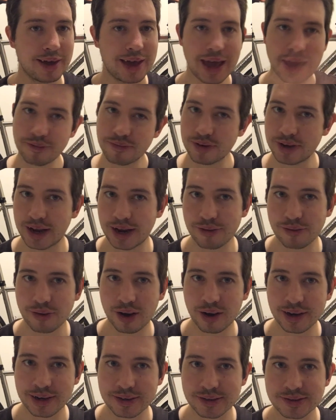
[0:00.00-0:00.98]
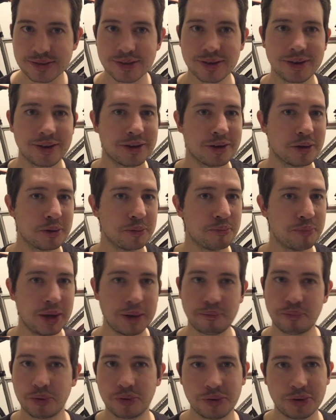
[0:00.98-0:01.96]
Everyday riders,
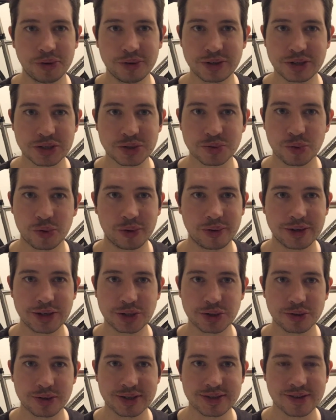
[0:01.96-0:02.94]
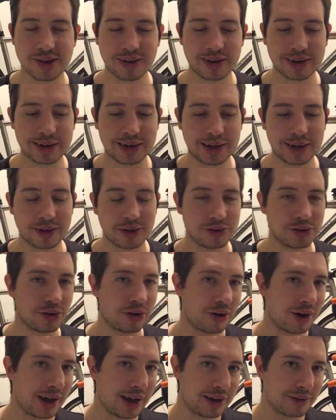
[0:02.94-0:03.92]
people who just want to enjoy cycling and
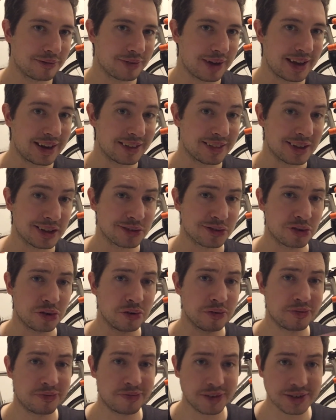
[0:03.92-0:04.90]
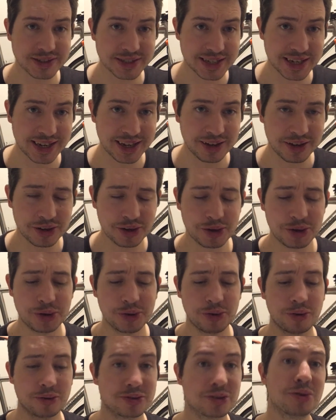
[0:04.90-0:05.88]
not have anything too fussy
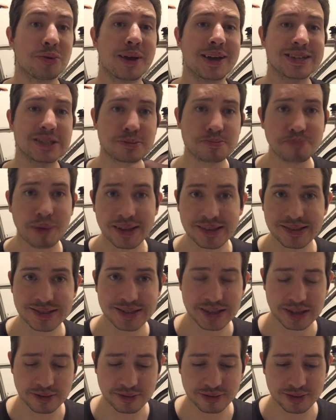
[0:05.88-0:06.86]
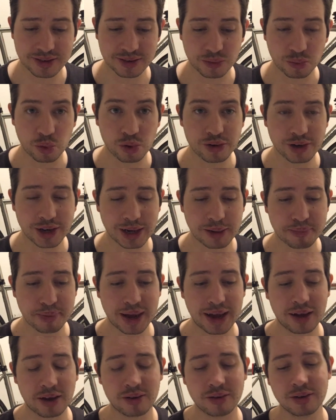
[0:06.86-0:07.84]
or too expensive to worry
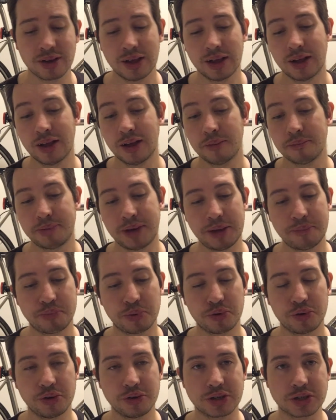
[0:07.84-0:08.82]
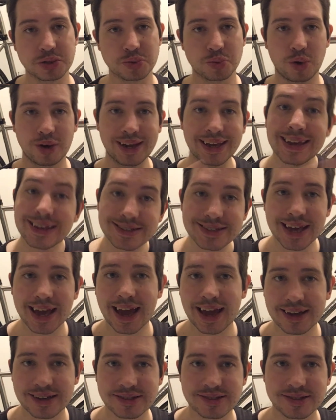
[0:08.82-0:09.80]
about, people who just want easy
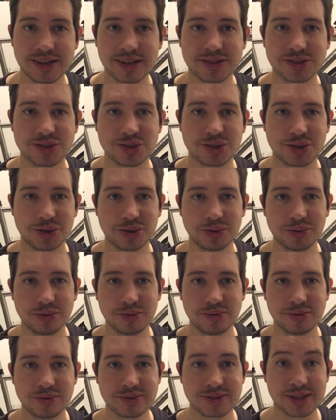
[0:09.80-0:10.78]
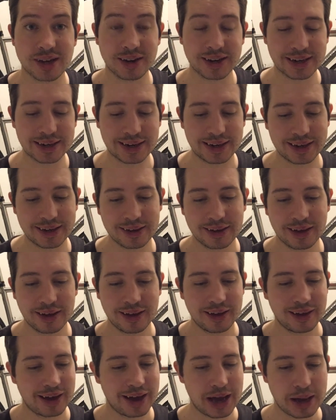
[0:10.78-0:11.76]
access to cycling,
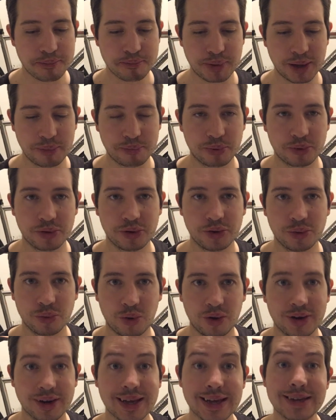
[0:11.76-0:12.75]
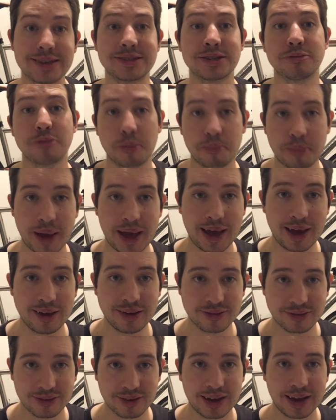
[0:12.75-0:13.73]
and people who want easy
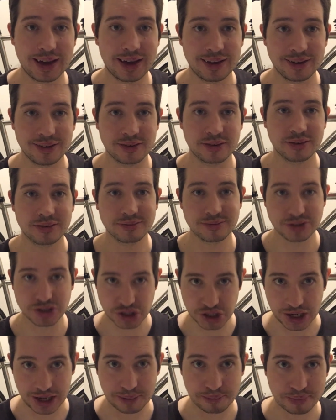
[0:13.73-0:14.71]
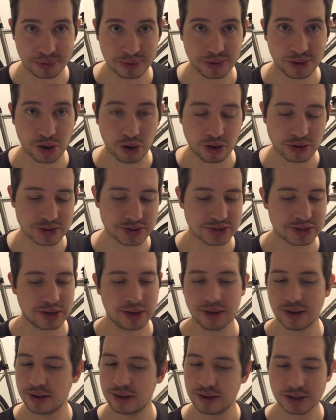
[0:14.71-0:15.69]
repairs and cheap costs.
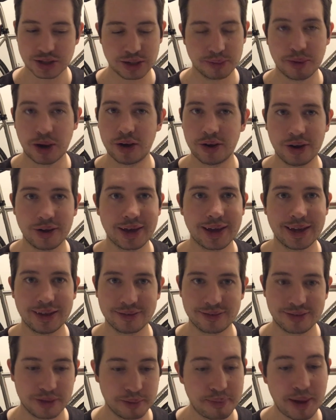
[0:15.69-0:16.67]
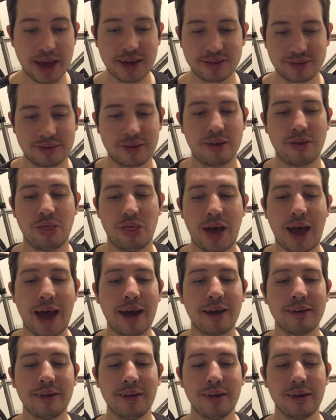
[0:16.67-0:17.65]
Shimano is the best at
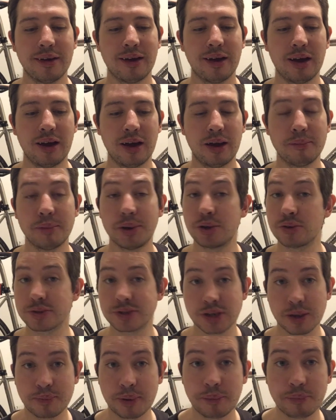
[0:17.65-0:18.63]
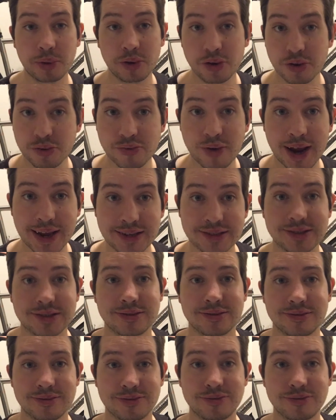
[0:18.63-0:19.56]
that. And also people who race.